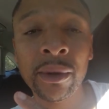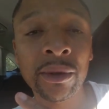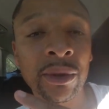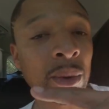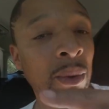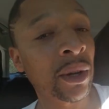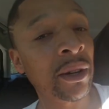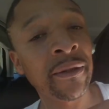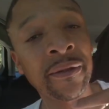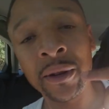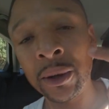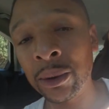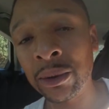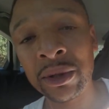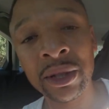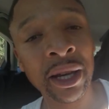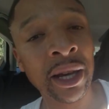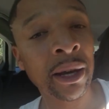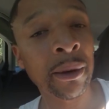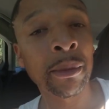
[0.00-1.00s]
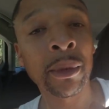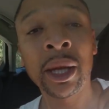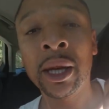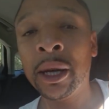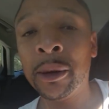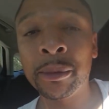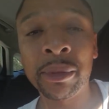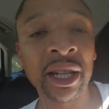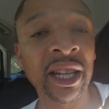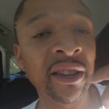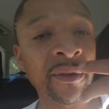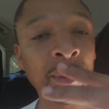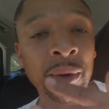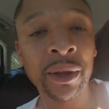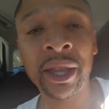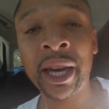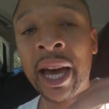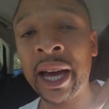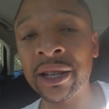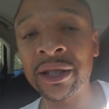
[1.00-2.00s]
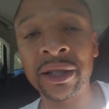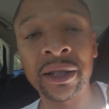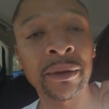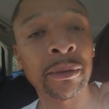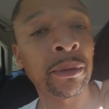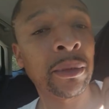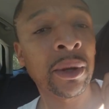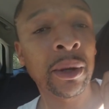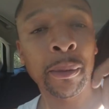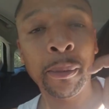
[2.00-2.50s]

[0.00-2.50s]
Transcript: 24/7, belief with action.